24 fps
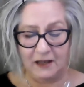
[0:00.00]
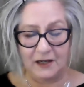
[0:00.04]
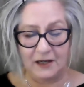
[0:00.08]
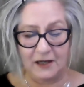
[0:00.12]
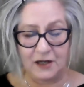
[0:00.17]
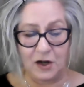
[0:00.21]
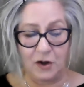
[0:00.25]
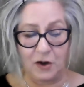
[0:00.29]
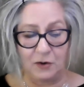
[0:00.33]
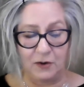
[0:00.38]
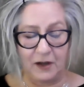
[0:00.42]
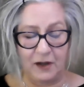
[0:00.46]

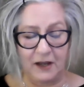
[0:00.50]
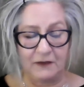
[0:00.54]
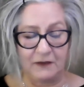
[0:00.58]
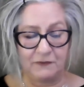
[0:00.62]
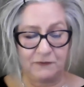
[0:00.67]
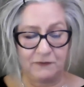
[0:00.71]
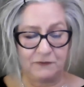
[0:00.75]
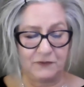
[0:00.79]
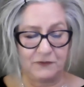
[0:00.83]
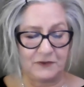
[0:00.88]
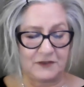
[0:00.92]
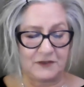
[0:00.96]

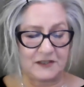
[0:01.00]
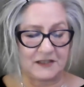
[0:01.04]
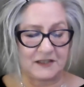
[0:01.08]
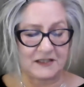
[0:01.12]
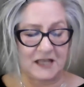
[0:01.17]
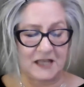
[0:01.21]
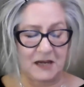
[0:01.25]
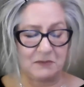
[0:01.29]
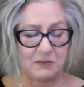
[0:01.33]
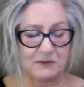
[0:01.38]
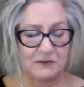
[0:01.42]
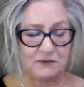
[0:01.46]
if
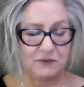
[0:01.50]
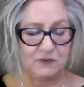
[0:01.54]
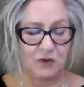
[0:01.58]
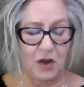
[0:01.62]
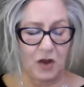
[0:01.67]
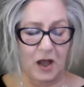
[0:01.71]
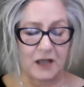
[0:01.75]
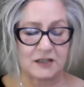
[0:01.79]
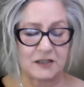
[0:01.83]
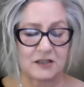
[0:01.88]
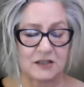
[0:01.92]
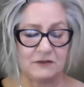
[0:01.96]
disabled
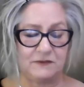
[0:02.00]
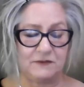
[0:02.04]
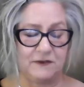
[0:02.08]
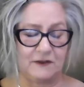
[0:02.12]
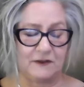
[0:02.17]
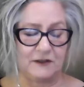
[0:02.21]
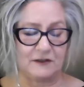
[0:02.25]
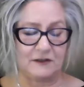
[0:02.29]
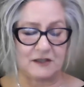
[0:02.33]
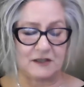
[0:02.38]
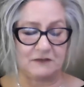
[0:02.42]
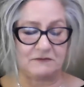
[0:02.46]

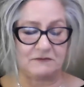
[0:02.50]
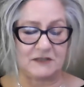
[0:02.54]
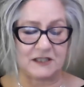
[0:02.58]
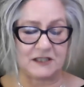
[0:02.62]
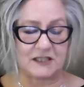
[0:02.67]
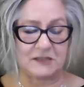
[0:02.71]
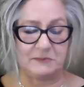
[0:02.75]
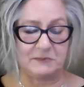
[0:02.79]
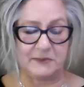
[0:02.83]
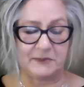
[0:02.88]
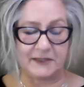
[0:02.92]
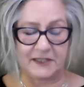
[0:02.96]
philosophers of
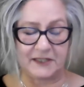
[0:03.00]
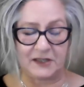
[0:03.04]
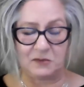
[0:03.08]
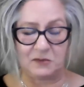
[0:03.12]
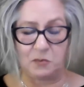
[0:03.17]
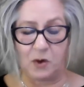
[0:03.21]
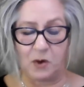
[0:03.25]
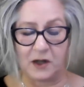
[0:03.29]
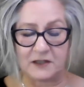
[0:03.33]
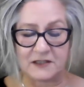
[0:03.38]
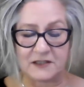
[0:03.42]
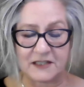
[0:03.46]
disability
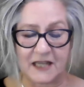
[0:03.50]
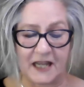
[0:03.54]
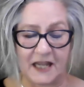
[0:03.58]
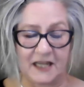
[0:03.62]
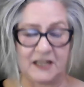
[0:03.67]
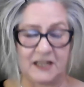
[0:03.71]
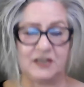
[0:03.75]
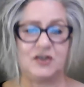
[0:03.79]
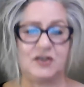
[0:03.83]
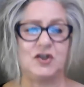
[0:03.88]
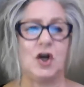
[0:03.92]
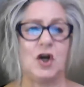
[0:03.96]
want to get
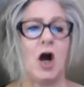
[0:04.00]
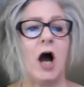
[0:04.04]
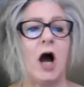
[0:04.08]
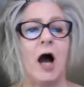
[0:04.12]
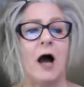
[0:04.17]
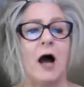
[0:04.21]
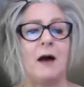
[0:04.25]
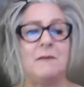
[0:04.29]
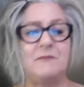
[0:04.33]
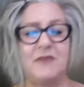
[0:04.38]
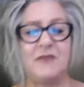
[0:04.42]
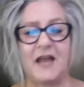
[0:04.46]
a
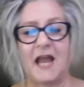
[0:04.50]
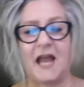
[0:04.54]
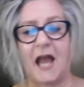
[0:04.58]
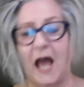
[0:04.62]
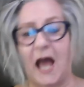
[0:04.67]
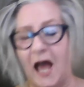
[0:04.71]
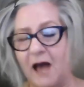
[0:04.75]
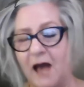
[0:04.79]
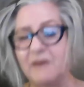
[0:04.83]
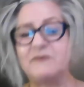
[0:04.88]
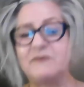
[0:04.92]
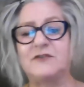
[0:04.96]
job, they
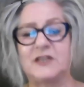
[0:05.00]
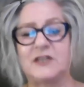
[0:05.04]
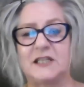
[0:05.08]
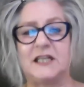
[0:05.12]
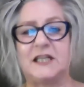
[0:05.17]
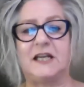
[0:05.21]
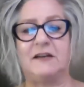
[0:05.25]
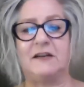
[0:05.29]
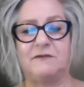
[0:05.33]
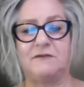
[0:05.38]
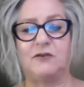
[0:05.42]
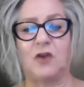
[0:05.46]
have to
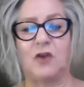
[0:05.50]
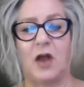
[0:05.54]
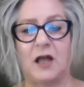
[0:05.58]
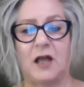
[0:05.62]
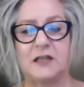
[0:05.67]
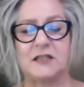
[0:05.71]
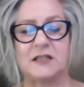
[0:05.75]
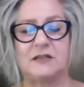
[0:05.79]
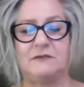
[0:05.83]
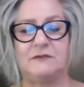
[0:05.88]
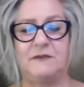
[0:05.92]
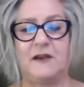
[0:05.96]
leave
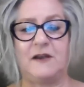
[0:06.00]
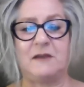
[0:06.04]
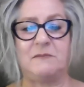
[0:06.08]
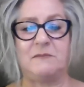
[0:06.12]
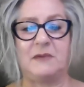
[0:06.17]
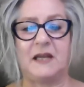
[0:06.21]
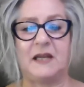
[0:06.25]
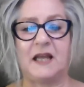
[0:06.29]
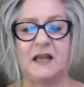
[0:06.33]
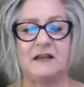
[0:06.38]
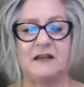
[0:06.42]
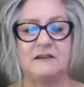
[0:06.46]
philosophy
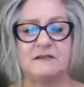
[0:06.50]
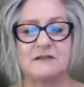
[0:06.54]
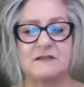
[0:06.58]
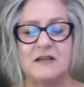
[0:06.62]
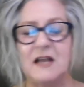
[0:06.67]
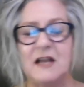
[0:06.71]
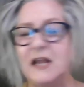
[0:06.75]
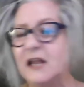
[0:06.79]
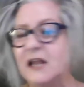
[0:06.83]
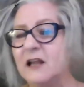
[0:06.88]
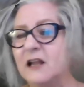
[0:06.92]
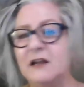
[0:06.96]
because,